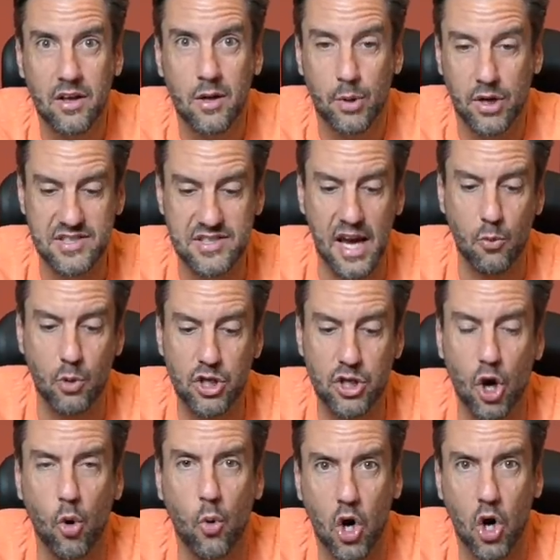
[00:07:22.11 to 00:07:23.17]
because I would
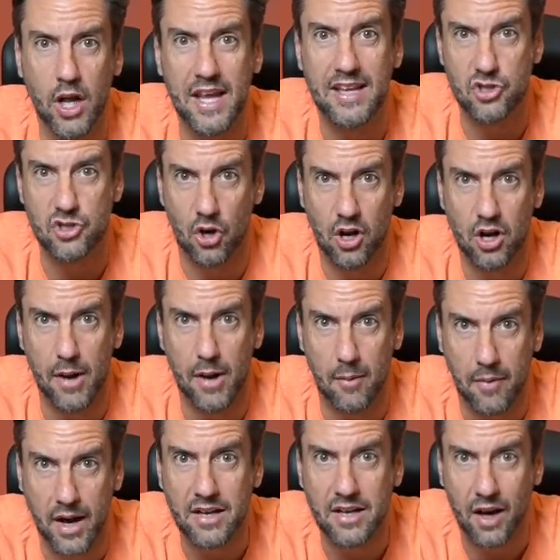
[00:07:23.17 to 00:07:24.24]
go on and talk about
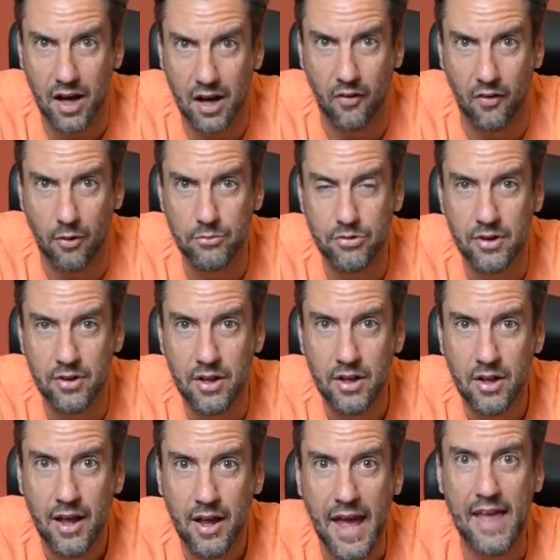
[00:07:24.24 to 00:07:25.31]
my columns,
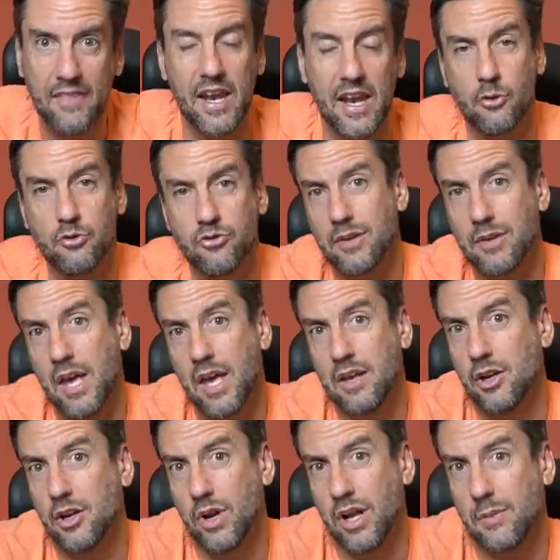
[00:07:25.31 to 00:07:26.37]
and then I was like, man,
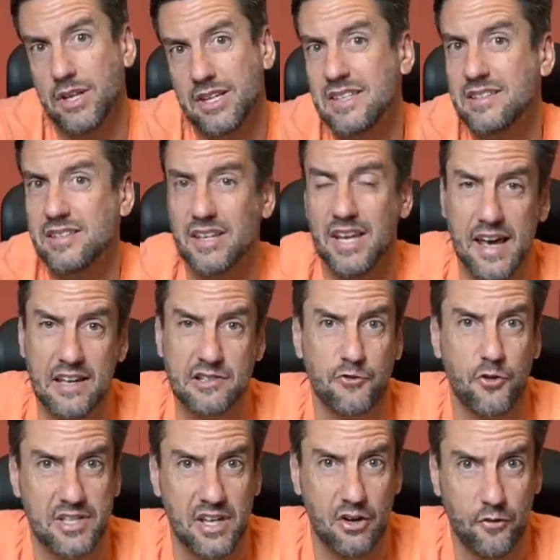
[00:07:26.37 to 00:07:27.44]
you know what? I'm a decent guest
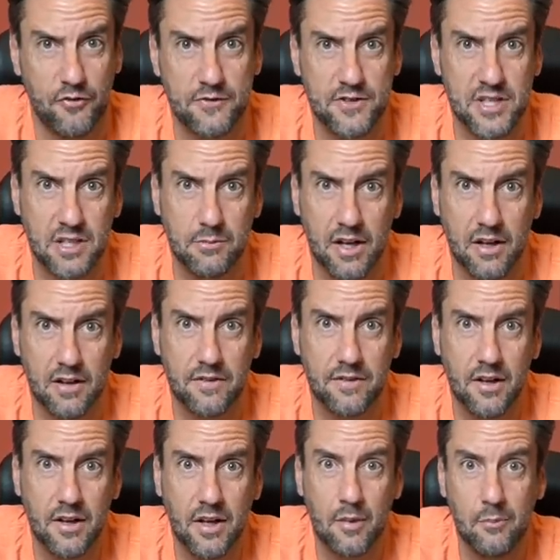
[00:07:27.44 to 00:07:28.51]
for ten or fifteen minutes.
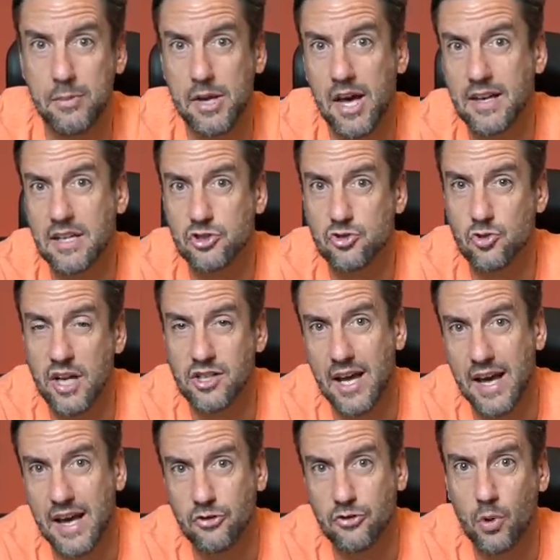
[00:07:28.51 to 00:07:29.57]
Maybe I can stretch it
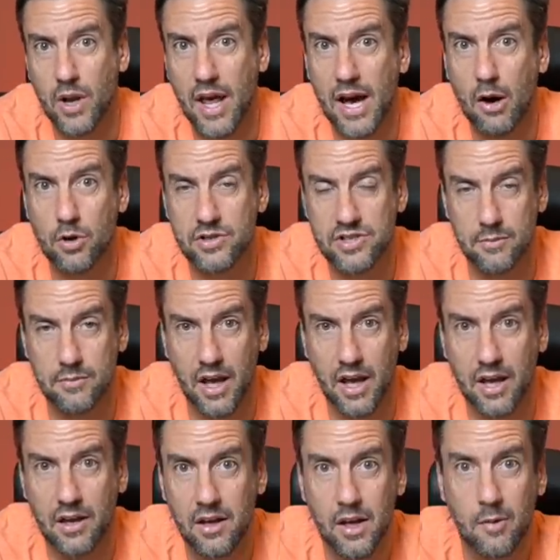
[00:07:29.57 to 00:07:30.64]
out to an hour
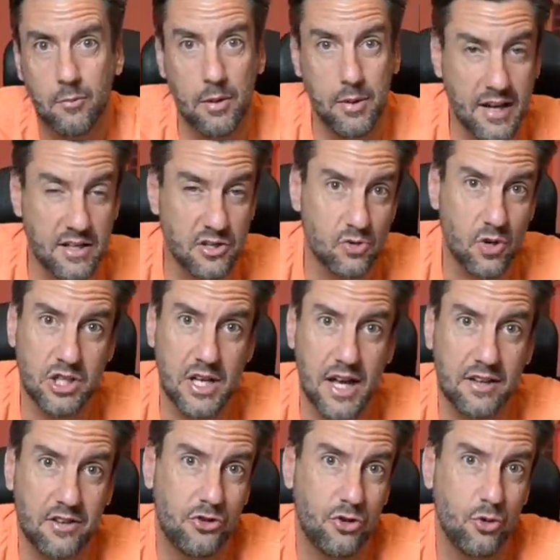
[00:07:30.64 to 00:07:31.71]
someday. Maybe I can stretch it
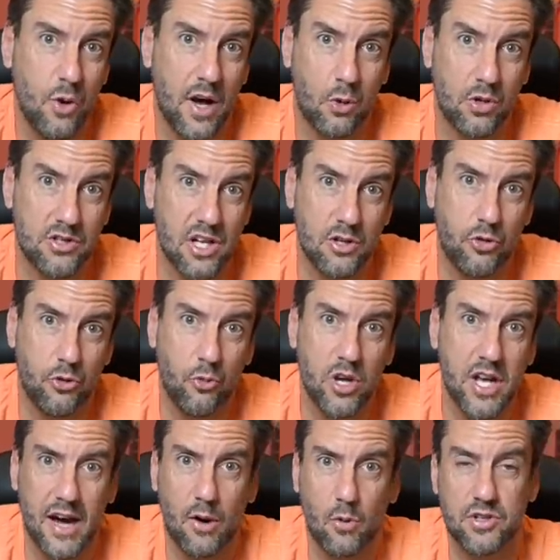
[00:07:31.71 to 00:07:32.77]
out to two hours. I do
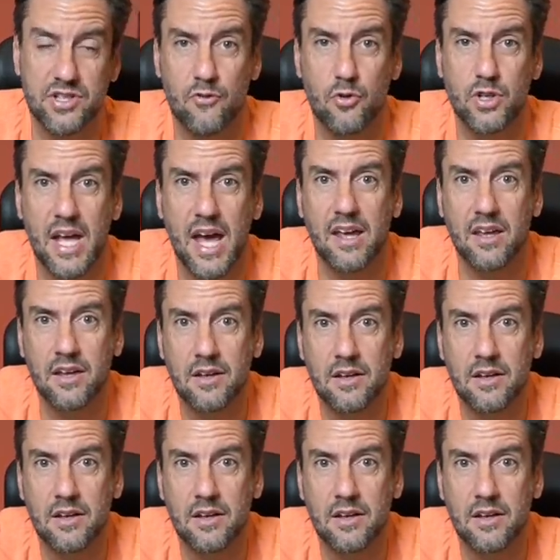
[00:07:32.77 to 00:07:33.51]
three hours every day.